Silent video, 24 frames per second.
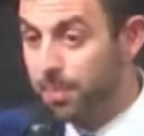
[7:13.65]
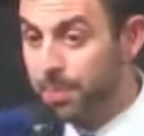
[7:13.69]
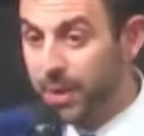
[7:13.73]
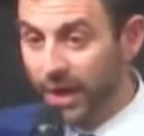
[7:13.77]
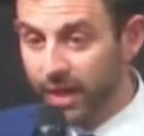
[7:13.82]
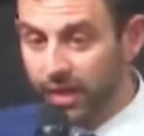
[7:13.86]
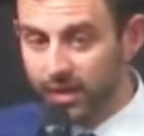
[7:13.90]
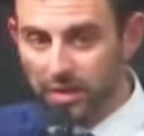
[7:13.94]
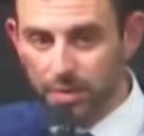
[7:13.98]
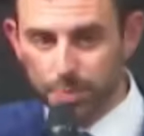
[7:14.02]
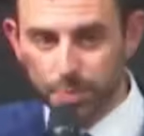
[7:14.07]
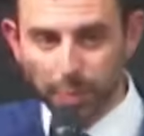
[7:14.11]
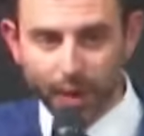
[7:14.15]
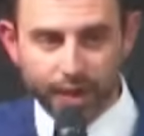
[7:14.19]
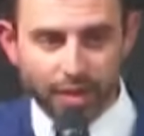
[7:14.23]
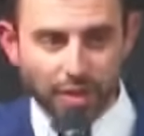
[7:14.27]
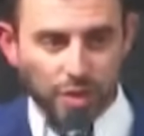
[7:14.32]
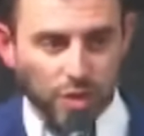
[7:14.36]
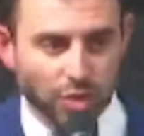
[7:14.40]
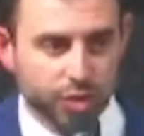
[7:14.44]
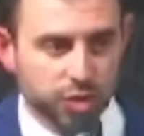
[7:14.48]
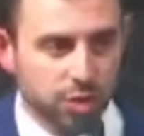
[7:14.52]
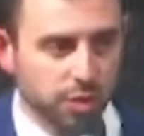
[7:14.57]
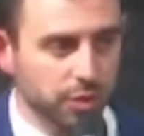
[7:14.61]
built by
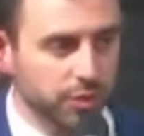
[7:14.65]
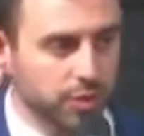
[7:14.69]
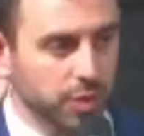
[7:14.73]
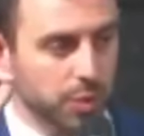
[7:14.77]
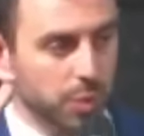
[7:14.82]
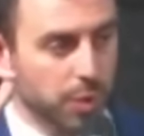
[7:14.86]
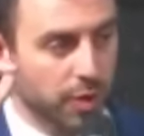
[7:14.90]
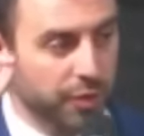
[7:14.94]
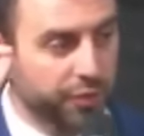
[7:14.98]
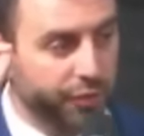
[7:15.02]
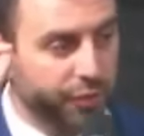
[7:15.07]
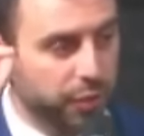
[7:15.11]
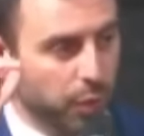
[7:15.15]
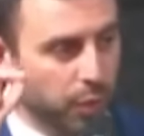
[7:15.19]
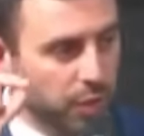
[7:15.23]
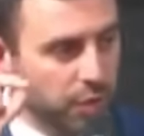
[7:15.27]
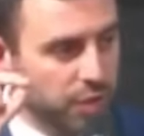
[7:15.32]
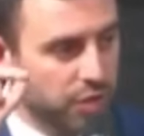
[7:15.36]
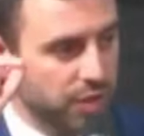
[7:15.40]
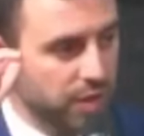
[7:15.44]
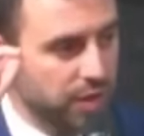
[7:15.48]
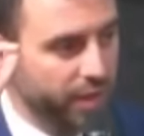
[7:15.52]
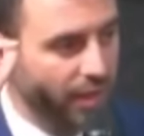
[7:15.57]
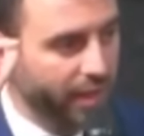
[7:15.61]
the Jews who were
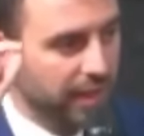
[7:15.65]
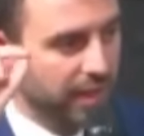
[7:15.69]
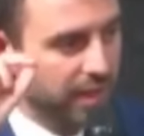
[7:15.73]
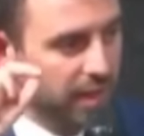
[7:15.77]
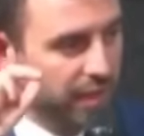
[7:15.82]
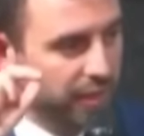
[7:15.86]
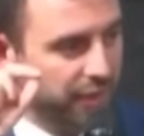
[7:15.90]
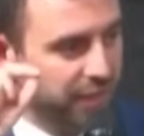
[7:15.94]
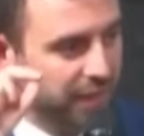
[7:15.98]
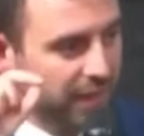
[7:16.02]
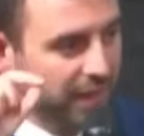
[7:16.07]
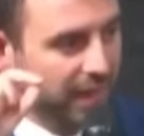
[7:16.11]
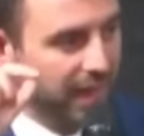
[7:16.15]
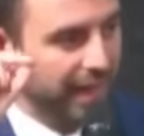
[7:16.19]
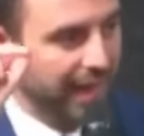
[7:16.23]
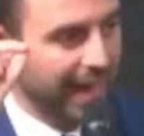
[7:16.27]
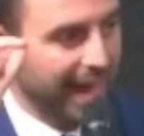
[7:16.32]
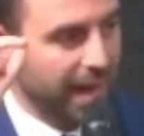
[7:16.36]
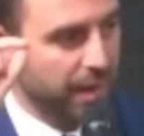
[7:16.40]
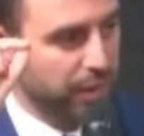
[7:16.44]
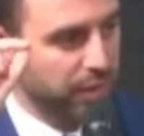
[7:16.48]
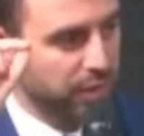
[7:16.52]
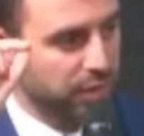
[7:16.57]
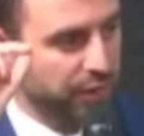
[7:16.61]
fortunate enough to get
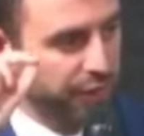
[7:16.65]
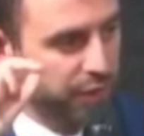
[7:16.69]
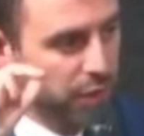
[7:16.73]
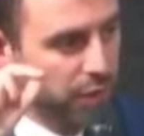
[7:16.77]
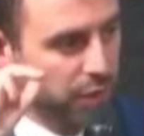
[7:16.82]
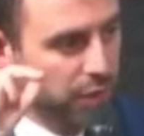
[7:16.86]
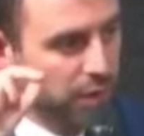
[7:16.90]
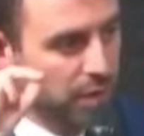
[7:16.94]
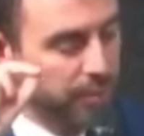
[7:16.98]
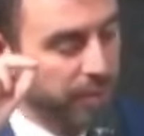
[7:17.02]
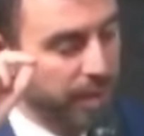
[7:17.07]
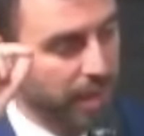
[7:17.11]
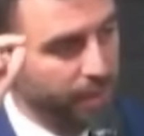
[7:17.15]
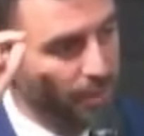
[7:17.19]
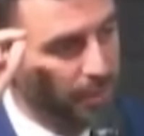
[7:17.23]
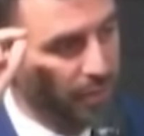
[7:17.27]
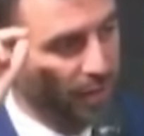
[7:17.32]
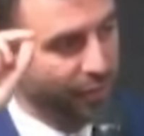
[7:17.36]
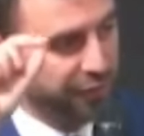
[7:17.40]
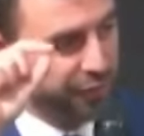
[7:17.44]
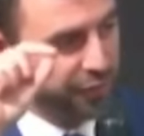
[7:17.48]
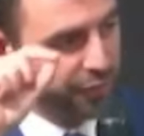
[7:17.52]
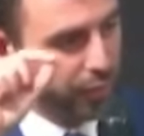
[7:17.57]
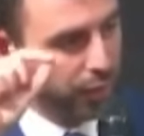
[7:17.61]
out of Europe
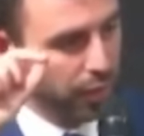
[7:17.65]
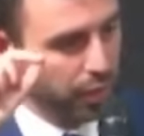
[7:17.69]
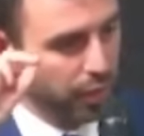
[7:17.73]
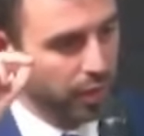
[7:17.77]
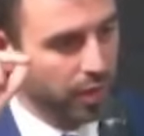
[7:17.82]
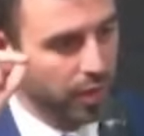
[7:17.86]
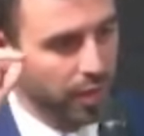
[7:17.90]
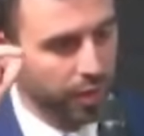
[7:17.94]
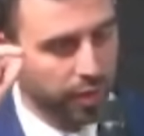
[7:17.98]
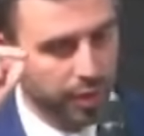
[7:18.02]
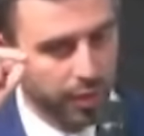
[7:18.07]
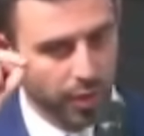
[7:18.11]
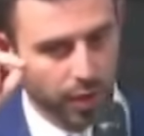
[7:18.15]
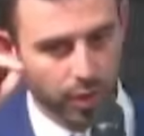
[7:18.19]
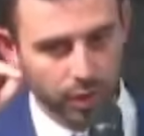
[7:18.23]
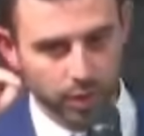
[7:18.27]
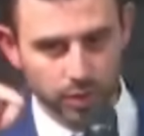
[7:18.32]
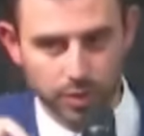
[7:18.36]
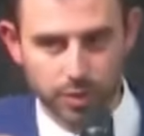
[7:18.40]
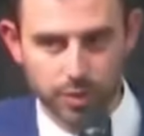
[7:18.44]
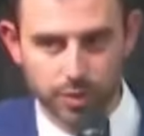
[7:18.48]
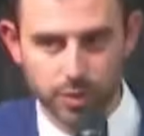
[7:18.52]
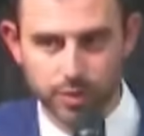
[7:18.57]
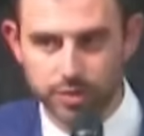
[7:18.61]
before the
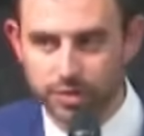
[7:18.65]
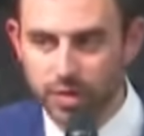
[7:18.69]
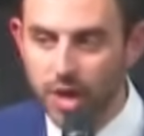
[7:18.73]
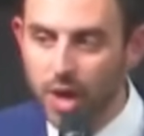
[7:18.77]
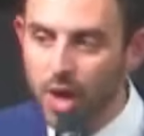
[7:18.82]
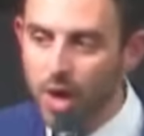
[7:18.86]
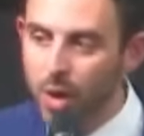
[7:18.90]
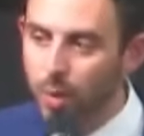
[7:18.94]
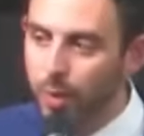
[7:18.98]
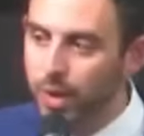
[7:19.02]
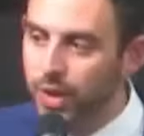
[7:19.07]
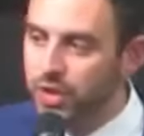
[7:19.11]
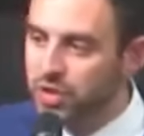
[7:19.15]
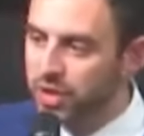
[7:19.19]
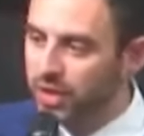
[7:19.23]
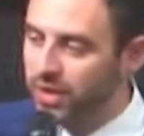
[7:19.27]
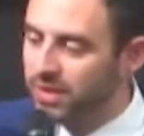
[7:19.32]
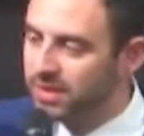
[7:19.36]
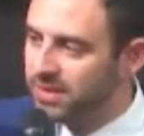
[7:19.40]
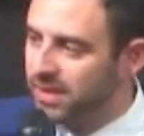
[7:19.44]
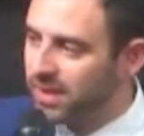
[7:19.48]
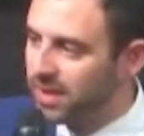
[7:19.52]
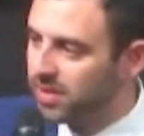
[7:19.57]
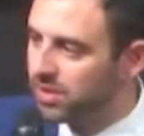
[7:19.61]
Holocaust, which
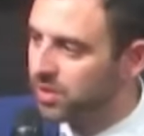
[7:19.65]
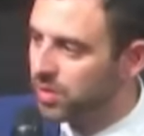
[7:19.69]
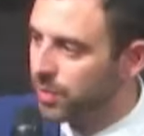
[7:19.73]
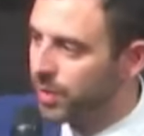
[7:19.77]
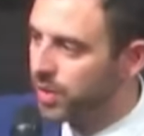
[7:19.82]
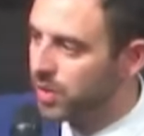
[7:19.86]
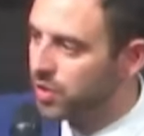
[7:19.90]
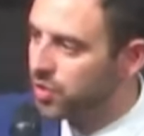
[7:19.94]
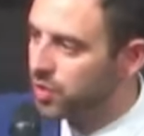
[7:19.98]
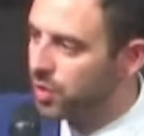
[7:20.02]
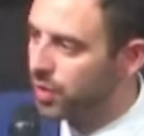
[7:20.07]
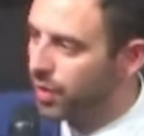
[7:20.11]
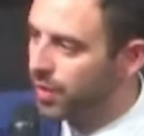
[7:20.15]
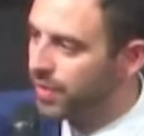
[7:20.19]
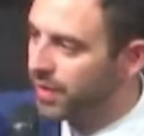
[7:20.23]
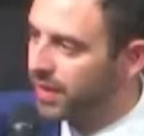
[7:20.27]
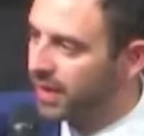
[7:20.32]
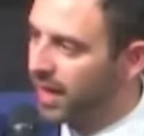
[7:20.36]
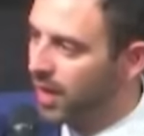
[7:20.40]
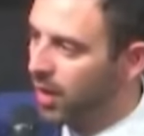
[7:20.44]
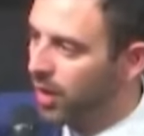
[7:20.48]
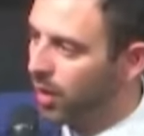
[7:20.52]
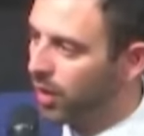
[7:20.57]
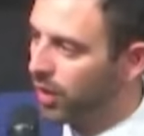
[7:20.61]
exists to ensure
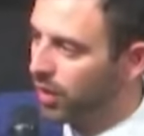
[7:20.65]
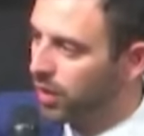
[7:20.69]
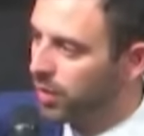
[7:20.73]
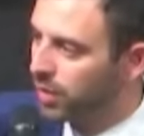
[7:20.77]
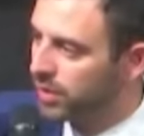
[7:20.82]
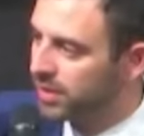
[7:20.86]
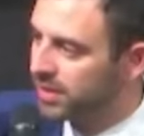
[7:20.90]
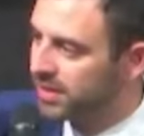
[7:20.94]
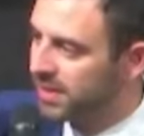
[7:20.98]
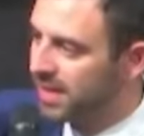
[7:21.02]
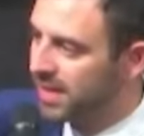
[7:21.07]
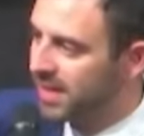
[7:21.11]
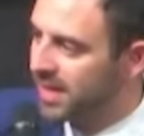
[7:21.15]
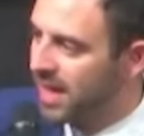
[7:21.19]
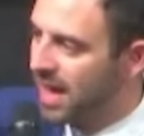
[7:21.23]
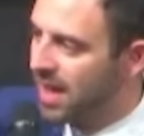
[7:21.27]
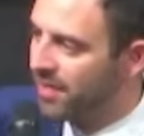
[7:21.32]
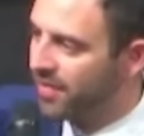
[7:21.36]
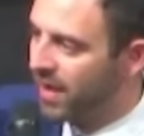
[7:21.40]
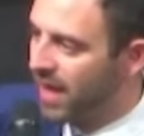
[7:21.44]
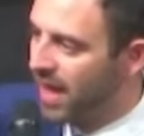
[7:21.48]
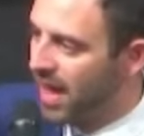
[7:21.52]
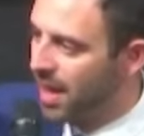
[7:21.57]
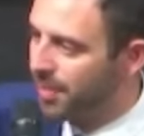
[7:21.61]
that a Holocaust can
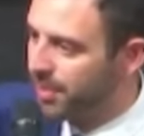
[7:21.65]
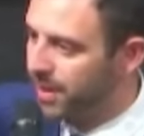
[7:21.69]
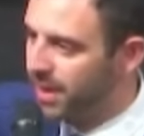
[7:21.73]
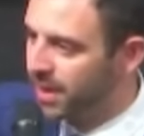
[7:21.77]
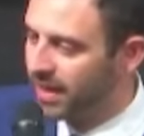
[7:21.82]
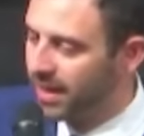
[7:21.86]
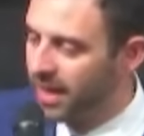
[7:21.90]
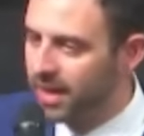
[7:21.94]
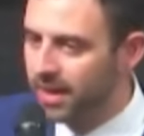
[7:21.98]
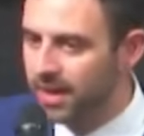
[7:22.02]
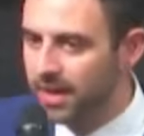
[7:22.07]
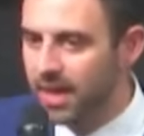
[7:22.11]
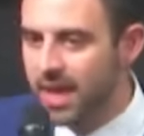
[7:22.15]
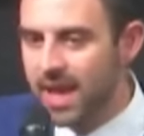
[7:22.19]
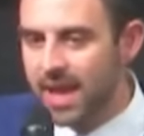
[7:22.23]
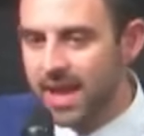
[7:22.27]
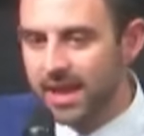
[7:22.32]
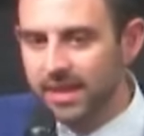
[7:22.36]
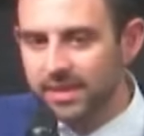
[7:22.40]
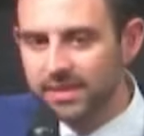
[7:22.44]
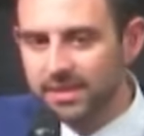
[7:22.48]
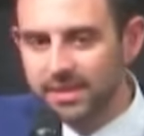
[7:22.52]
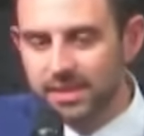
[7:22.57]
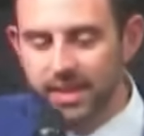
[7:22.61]
never happen again,
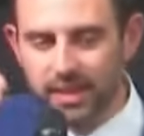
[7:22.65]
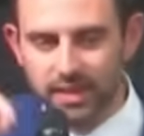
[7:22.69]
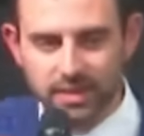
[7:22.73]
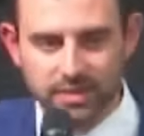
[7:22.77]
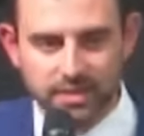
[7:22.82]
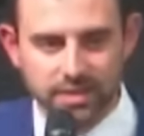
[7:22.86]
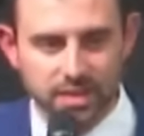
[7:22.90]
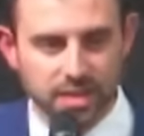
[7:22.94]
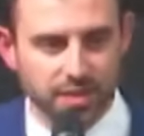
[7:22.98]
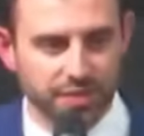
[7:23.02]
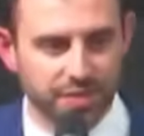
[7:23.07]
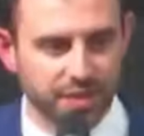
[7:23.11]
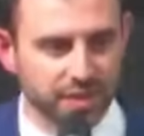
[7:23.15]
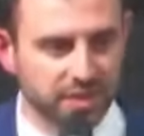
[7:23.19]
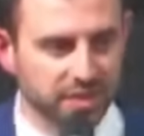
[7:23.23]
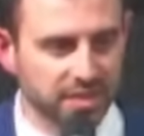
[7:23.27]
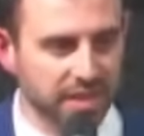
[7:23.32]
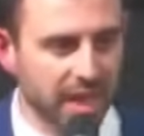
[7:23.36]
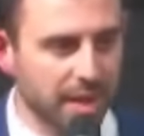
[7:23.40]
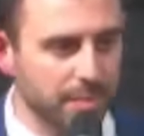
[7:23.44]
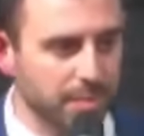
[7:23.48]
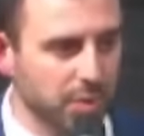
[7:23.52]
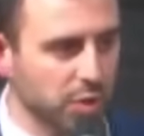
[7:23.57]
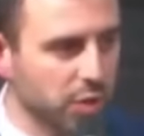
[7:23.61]
is guilty of the
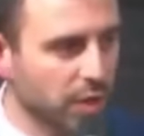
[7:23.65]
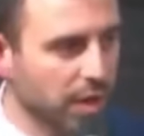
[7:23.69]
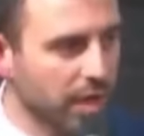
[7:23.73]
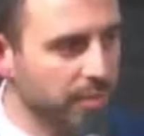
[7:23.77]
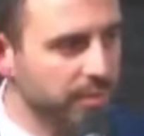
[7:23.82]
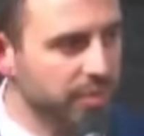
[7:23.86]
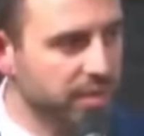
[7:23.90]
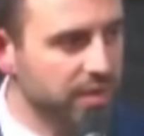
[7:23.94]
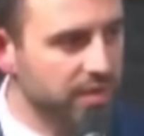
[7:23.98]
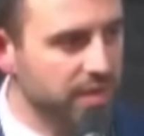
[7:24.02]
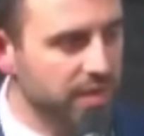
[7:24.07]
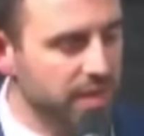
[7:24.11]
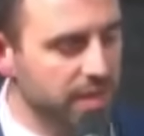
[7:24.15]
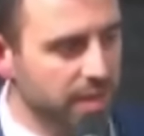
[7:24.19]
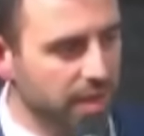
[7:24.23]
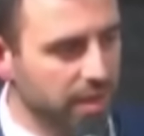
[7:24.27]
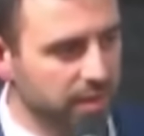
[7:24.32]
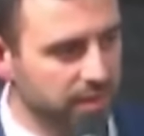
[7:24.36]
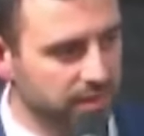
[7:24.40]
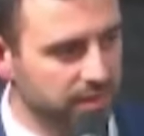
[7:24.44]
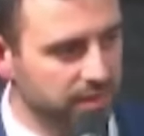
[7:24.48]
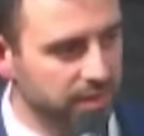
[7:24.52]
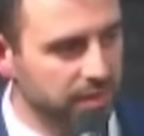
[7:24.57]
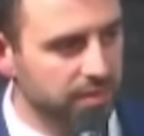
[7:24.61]
same crimes as the
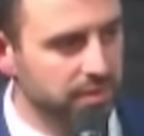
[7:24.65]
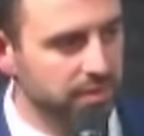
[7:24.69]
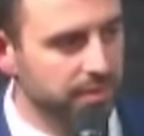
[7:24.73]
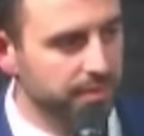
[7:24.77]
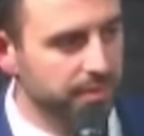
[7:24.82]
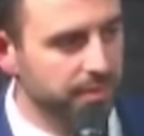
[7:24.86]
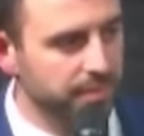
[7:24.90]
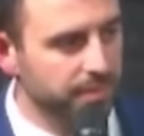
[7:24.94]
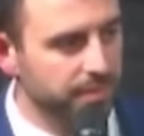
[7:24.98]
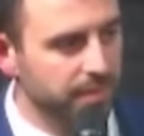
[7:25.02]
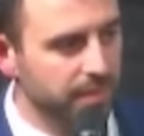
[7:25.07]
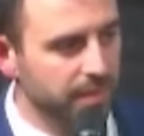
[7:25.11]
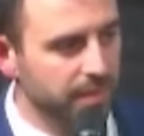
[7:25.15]
Nazis.